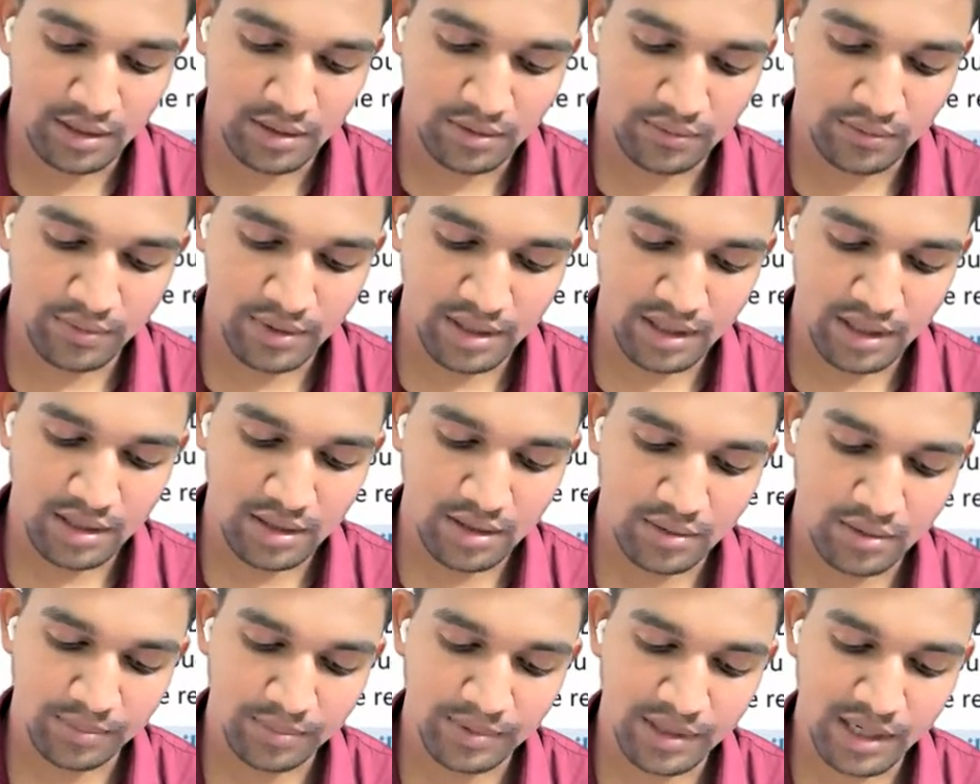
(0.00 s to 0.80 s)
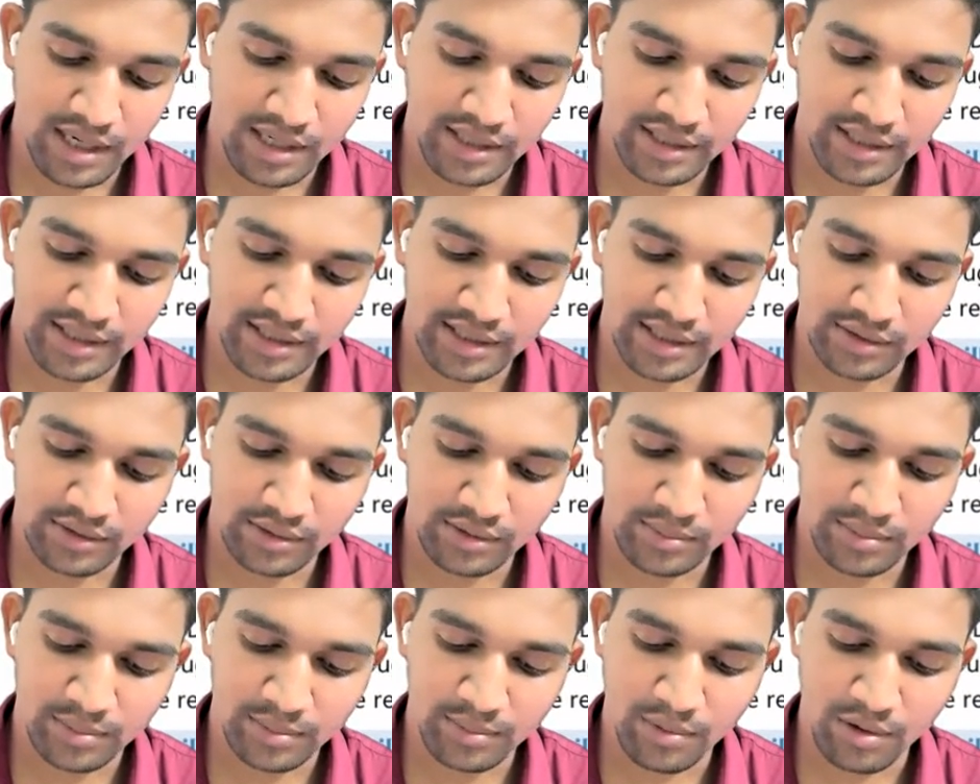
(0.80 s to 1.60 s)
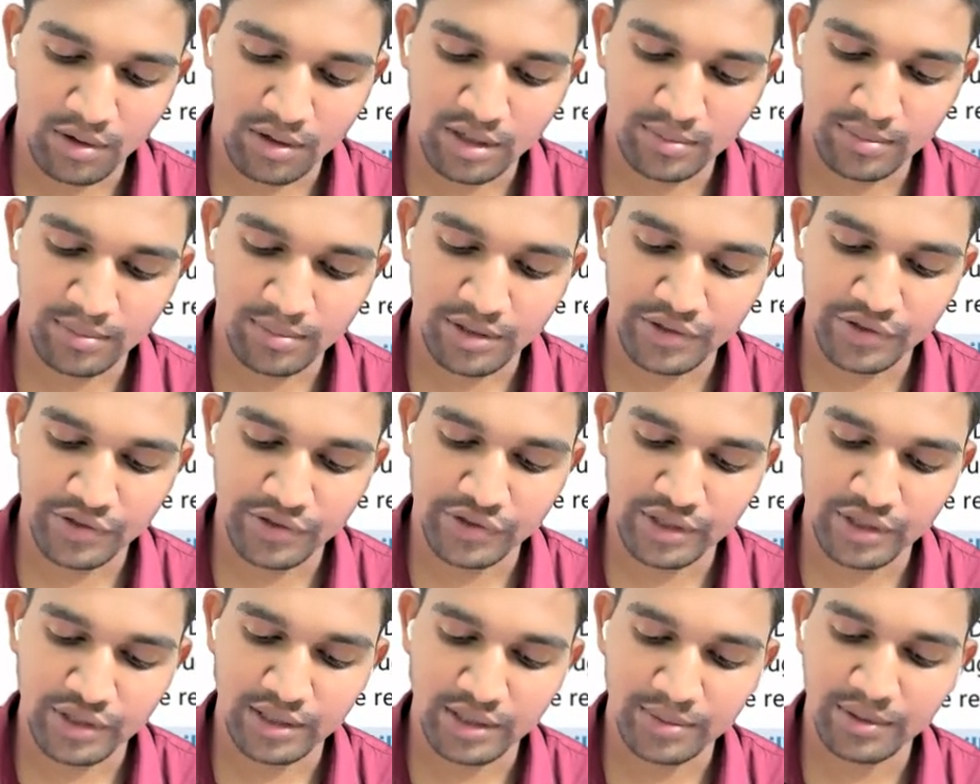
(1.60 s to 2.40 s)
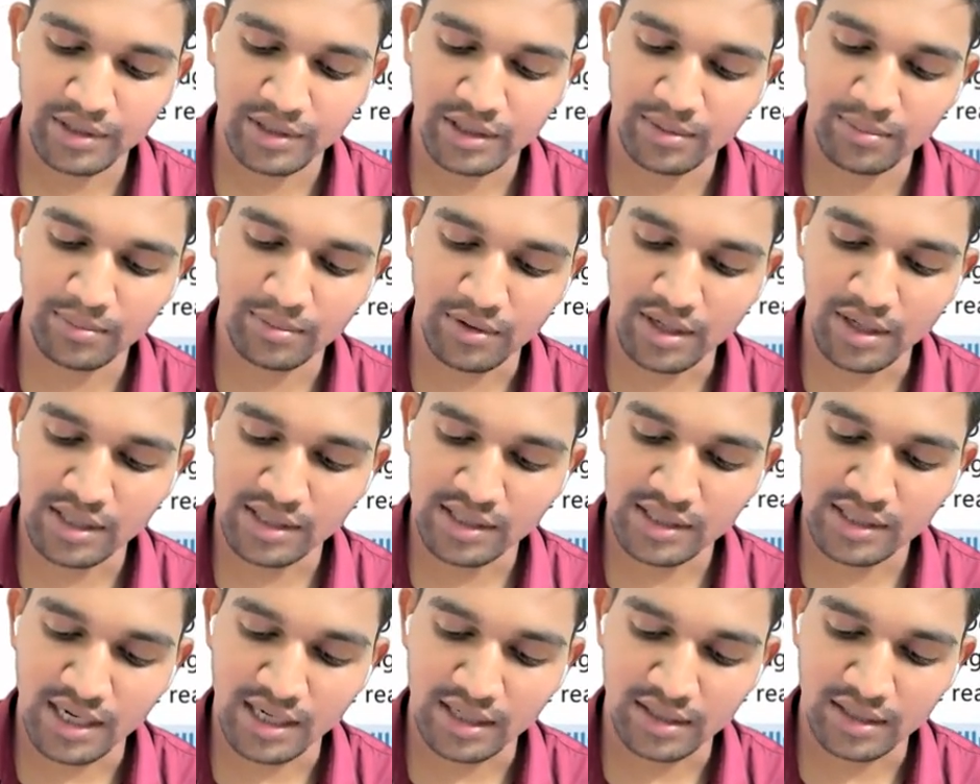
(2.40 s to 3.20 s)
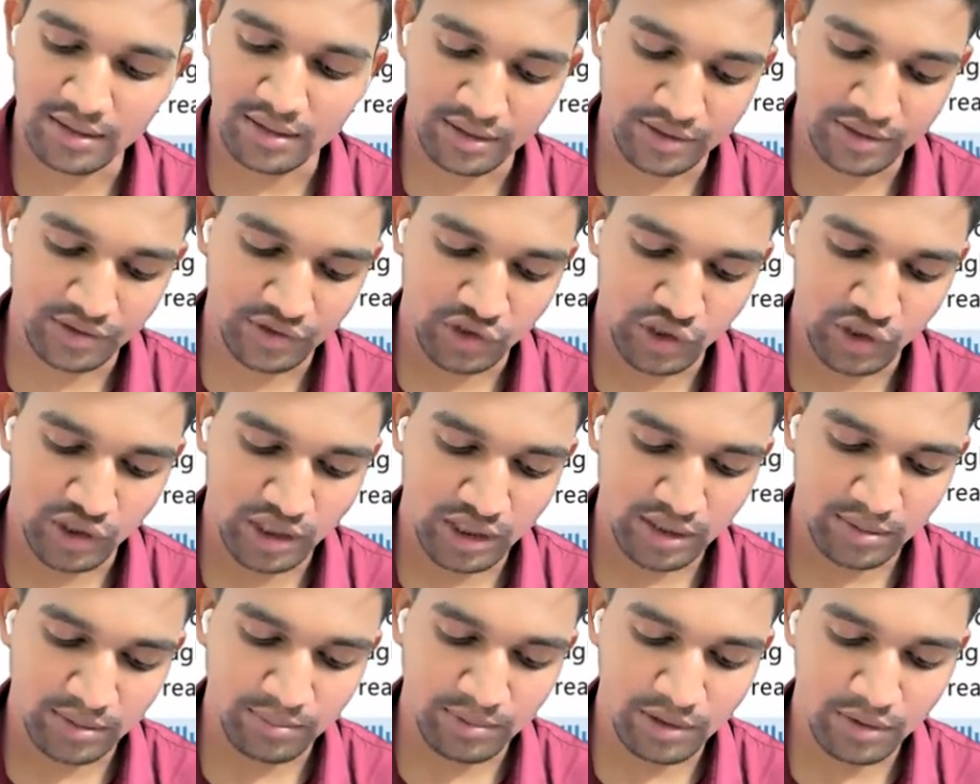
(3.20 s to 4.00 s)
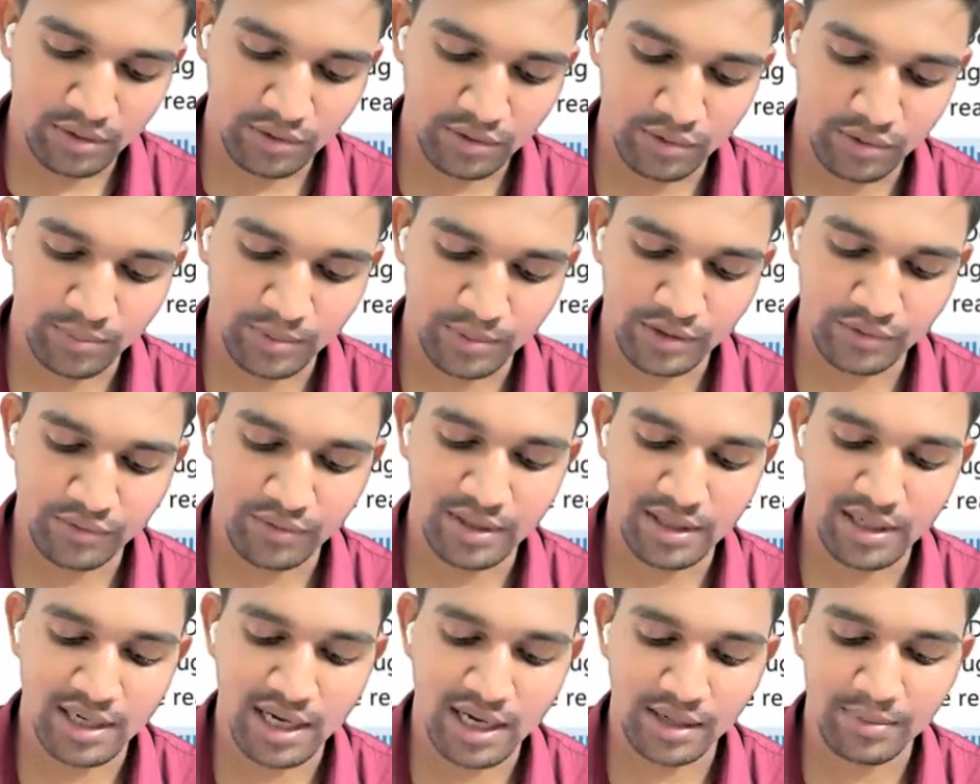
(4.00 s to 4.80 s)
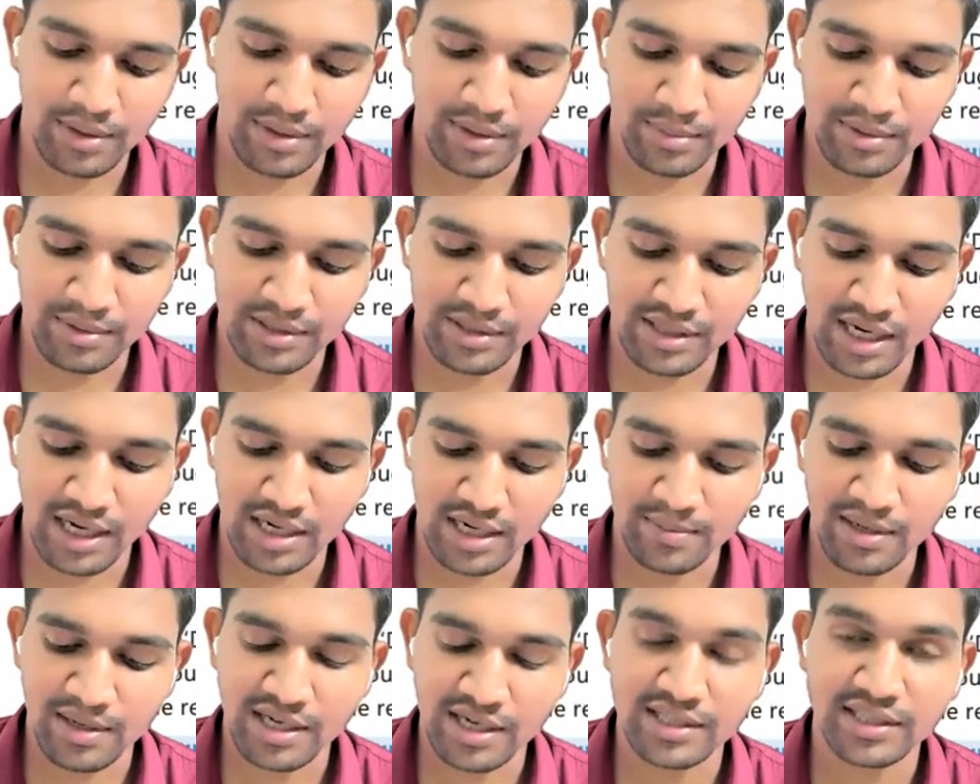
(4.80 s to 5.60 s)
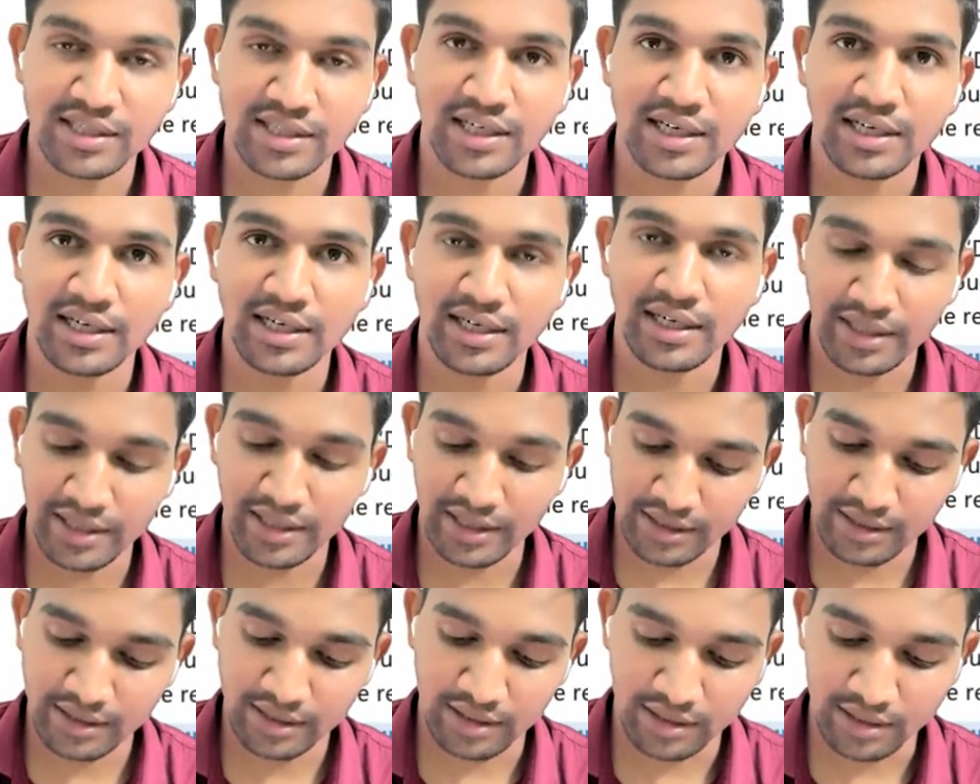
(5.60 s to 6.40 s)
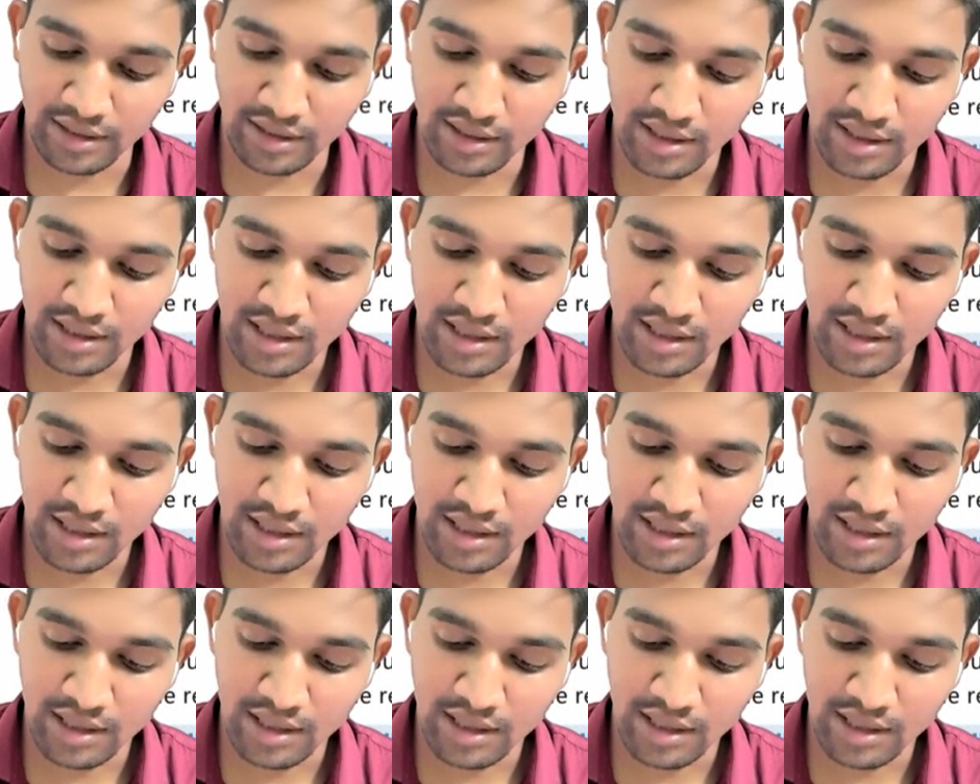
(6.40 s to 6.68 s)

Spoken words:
One of the articles of a modern furniture limited provides that a check below rupees 1 lakh may be signed by a single director,